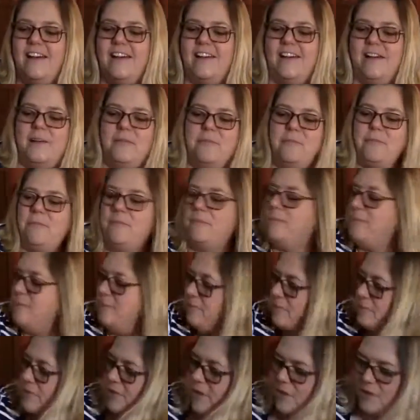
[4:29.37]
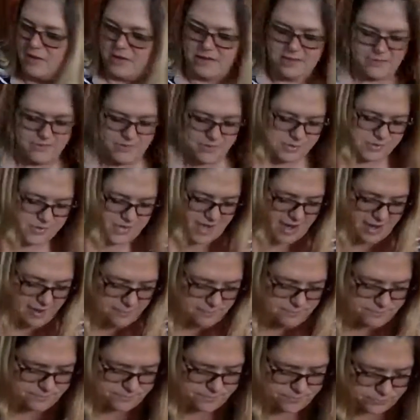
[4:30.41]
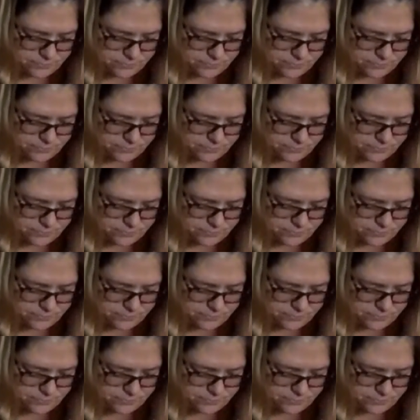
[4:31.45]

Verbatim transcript: um, you can give those out.